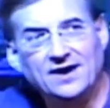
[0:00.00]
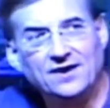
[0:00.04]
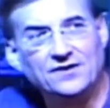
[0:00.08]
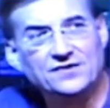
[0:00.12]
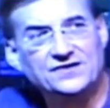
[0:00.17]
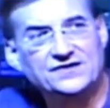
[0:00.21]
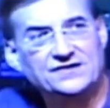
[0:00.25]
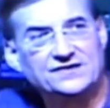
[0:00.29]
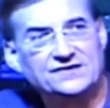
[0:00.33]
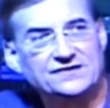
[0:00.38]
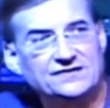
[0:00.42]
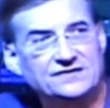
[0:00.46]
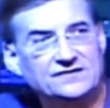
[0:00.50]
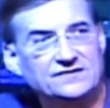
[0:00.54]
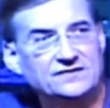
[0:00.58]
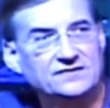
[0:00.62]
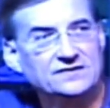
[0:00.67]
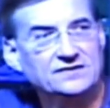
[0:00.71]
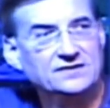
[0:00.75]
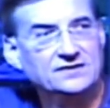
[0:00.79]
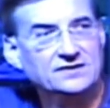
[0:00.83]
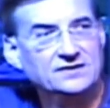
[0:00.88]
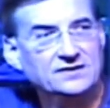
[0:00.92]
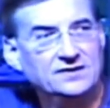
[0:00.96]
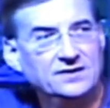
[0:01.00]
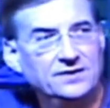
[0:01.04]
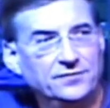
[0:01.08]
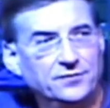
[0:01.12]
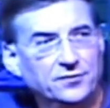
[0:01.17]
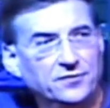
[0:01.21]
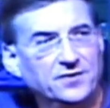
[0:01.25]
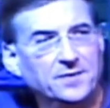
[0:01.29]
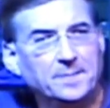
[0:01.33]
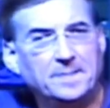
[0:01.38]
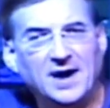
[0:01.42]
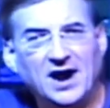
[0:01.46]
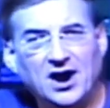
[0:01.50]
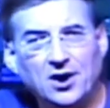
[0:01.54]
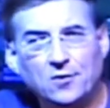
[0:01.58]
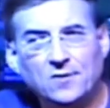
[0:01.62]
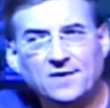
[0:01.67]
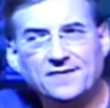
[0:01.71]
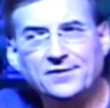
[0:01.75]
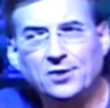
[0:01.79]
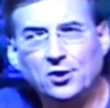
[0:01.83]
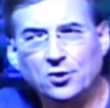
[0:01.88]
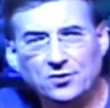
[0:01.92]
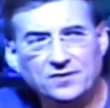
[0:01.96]
else, through the power
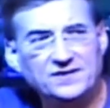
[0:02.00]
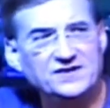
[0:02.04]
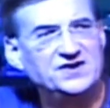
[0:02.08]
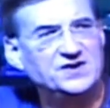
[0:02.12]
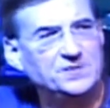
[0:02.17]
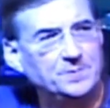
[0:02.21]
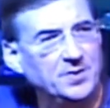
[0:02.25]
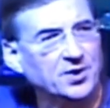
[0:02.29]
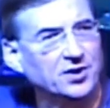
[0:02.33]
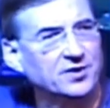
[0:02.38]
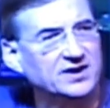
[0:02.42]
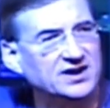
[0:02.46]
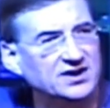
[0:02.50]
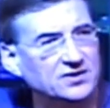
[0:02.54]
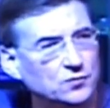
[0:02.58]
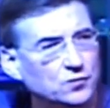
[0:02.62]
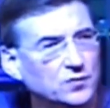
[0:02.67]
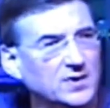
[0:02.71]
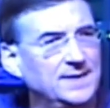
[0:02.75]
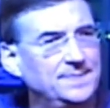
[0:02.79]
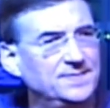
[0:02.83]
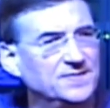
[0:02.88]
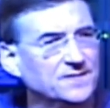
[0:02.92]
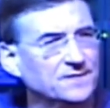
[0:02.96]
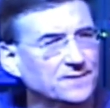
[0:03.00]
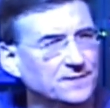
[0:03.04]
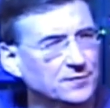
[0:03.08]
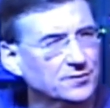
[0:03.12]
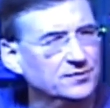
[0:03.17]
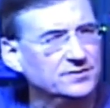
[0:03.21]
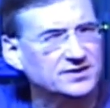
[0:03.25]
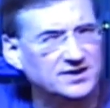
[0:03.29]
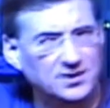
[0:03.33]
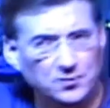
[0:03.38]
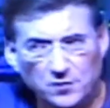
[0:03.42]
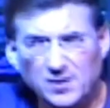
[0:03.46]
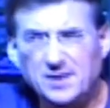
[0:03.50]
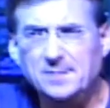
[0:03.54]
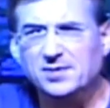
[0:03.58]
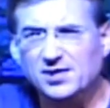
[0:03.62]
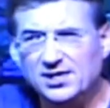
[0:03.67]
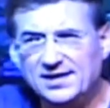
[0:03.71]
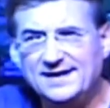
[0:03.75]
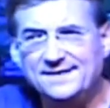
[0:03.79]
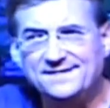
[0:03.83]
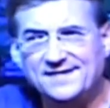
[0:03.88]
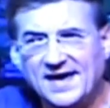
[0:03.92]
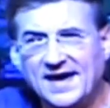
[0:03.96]
of the Holy Spirit, can reap the fruit? Can we
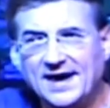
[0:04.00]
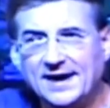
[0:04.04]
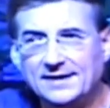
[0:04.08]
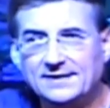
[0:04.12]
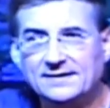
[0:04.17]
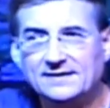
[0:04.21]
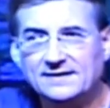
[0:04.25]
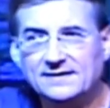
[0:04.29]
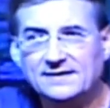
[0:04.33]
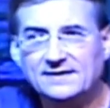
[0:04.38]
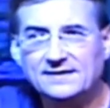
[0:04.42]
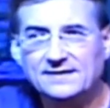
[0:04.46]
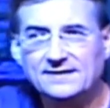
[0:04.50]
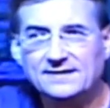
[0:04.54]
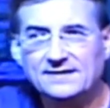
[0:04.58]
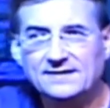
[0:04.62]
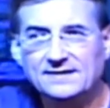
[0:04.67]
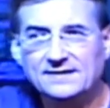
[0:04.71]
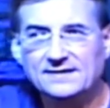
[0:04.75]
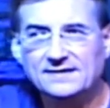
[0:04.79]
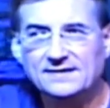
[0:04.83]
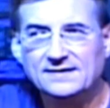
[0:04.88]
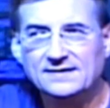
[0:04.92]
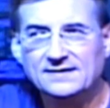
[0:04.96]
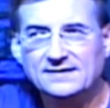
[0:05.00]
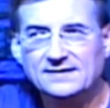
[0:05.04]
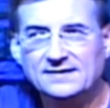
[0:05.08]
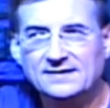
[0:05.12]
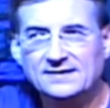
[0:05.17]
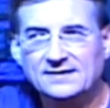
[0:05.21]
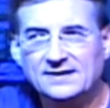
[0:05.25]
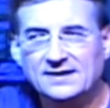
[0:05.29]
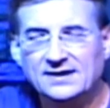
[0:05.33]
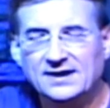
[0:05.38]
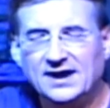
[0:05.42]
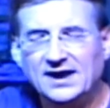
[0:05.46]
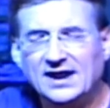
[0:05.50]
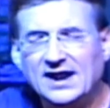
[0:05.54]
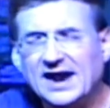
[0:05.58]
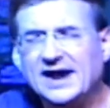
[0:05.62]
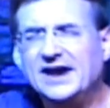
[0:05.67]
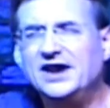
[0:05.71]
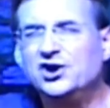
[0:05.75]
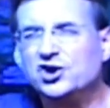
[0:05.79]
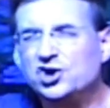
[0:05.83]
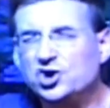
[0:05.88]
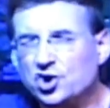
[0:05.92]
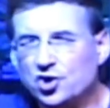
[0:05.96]
believe that? Can
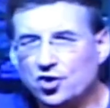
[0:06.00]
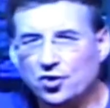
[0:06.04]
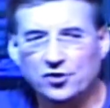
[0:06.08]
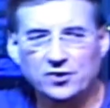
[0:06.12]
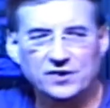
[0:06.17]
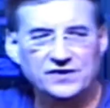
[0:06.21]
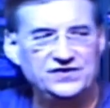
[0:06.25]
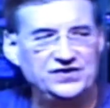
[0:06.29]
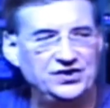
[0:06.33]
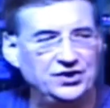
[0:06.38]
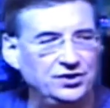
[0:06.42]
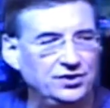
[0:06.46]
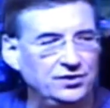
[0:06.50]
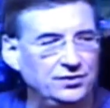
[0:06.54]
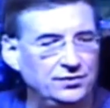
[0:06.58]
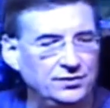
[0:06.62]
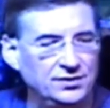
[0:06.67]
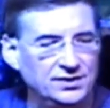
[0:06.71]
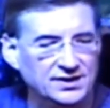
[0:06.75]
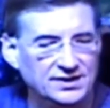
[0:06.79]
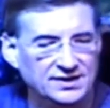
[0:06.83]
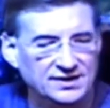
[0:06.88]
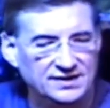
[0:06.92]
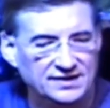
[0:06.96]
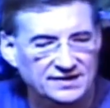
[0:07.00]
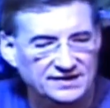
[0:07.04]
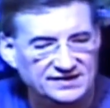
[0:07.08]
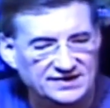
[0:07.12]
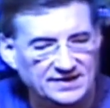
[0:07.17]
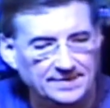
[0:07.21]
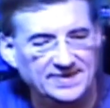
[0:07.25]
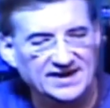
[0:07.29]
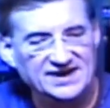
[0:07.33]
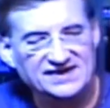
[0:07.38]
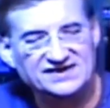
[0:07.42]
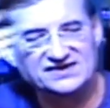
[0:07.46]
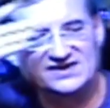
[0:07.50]
I encourage you to be